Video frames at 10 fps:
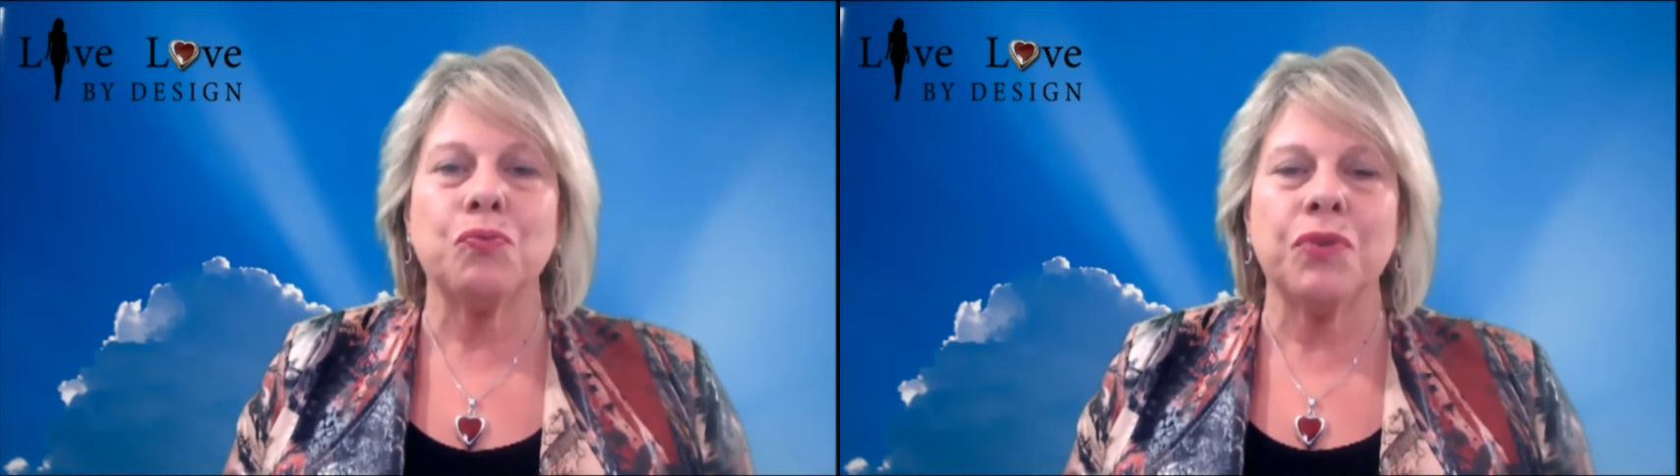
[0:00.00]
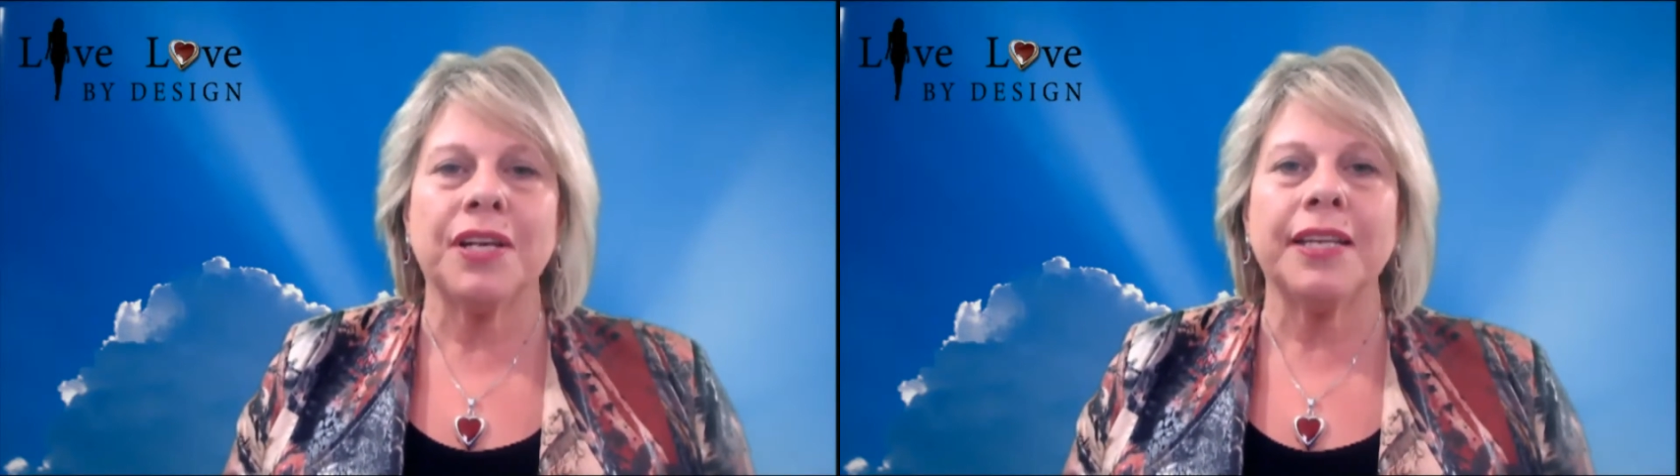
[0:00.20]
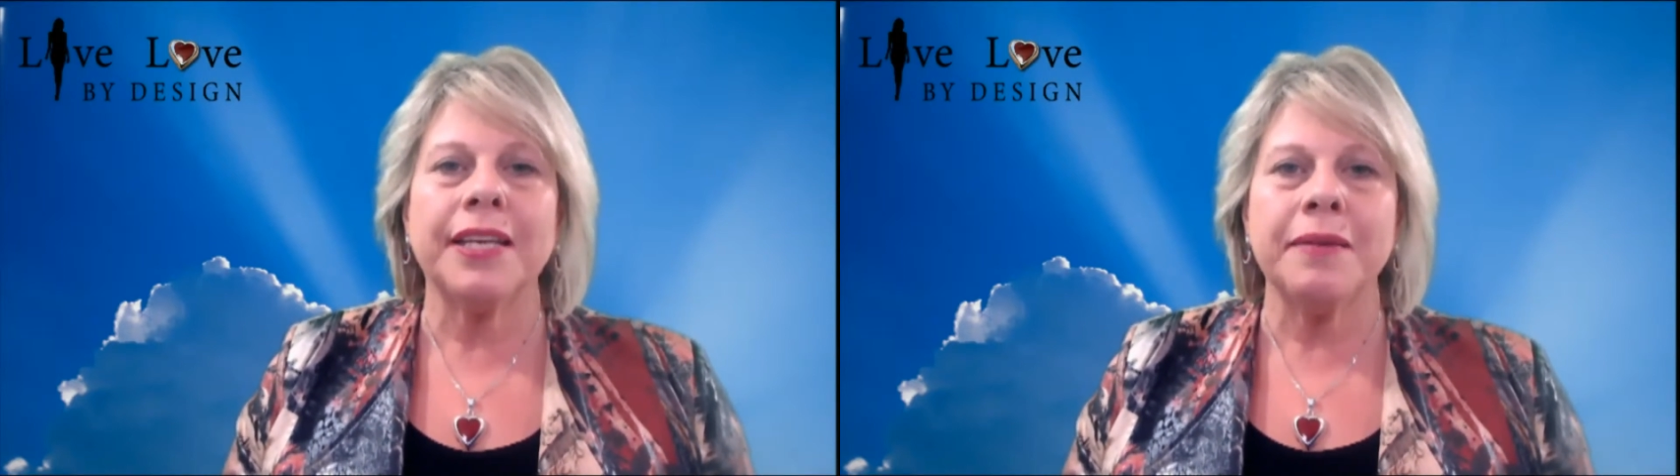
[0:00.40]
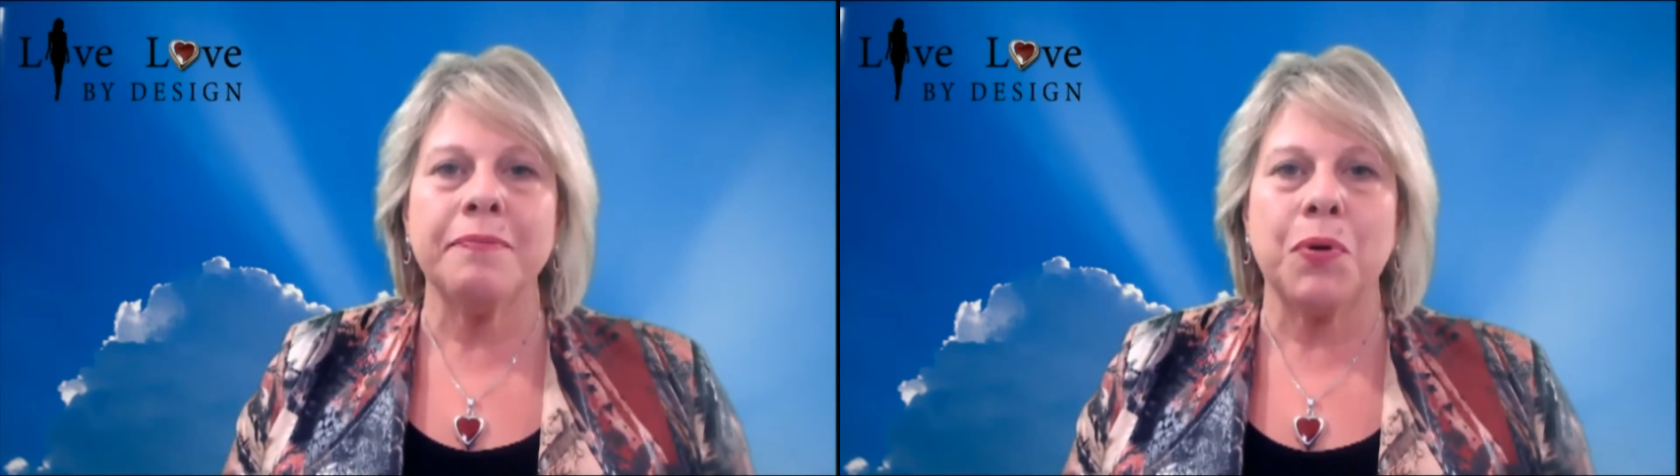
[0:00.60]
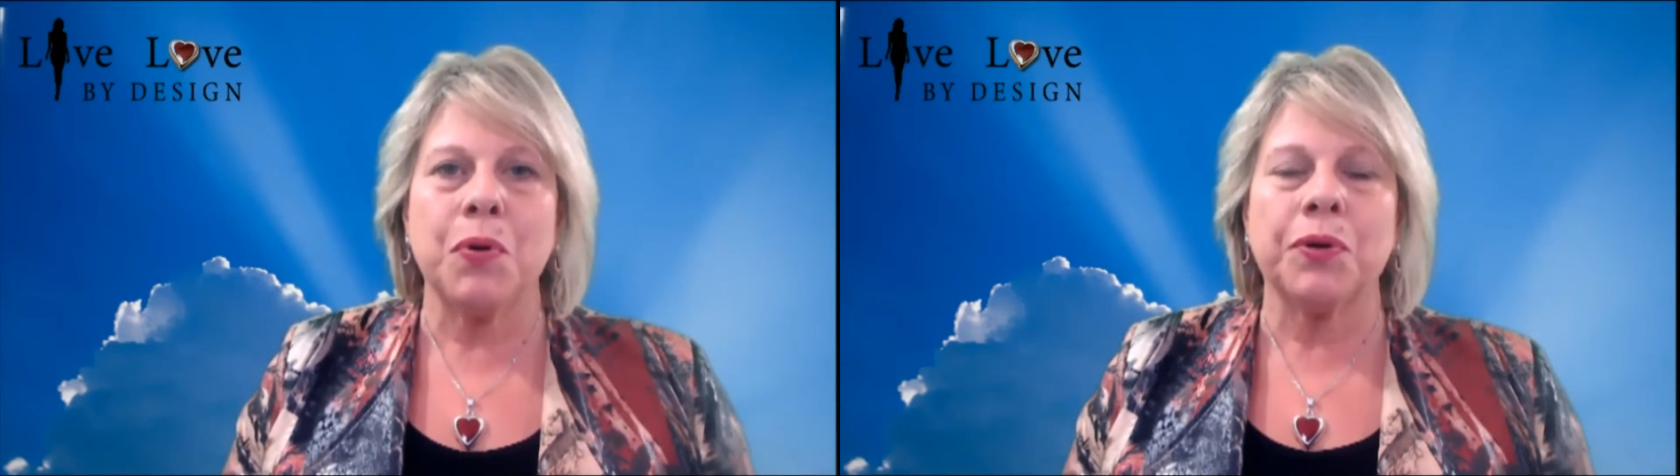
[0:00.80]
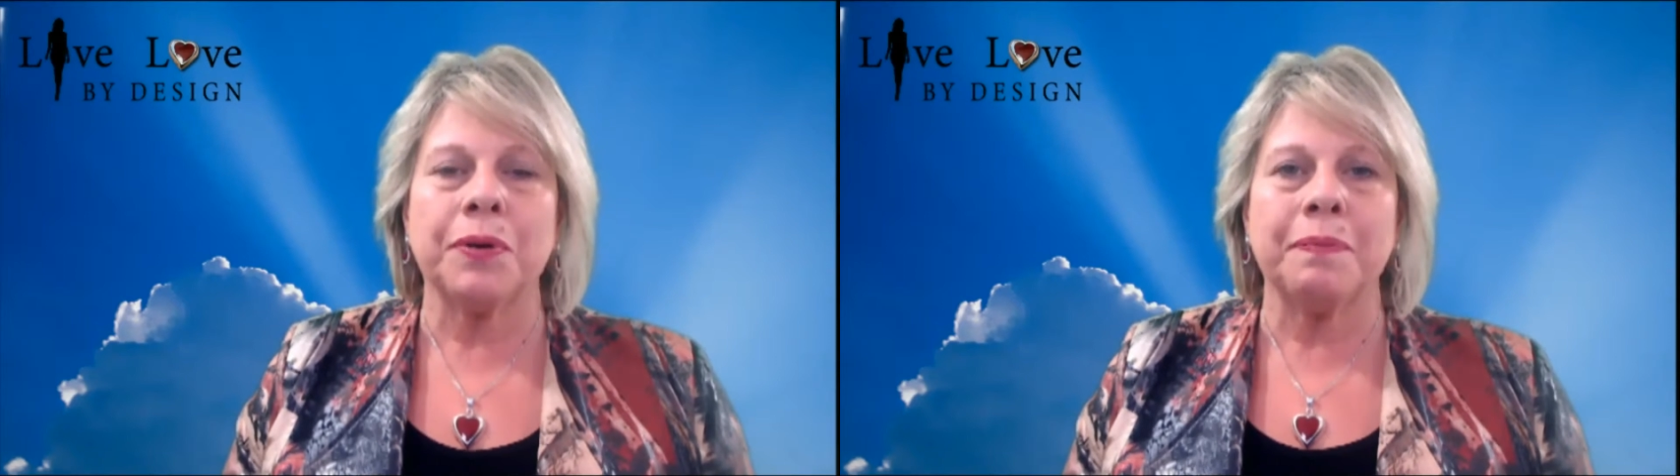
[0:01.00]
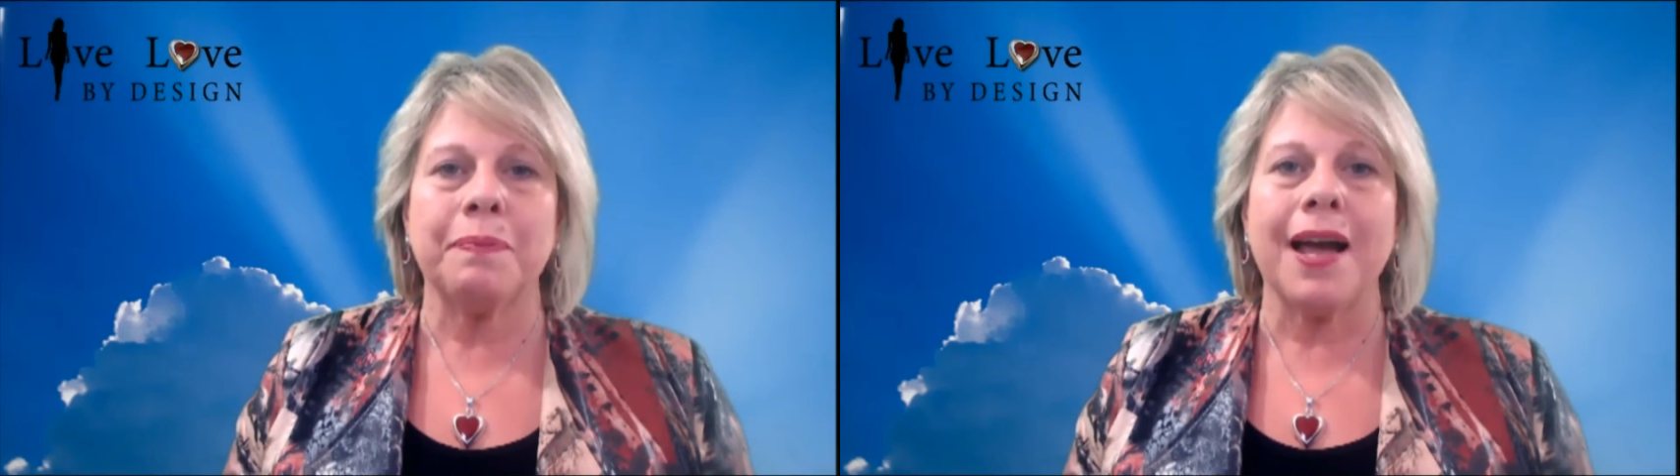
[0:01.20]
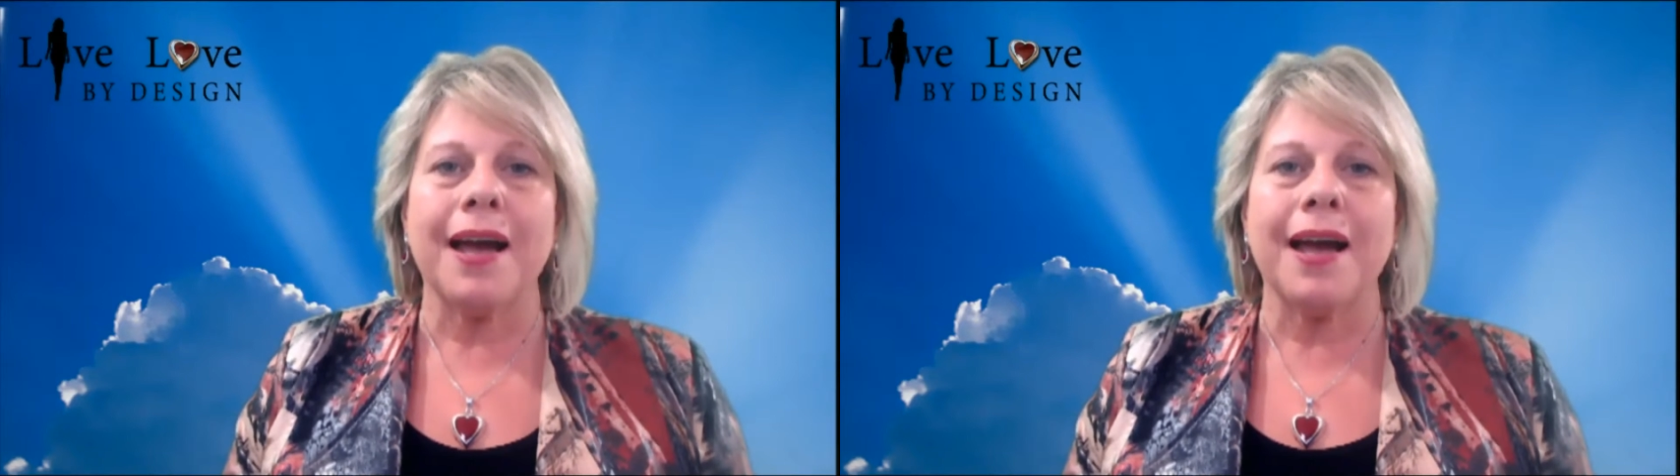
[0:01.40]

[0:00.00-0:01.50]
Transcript: really important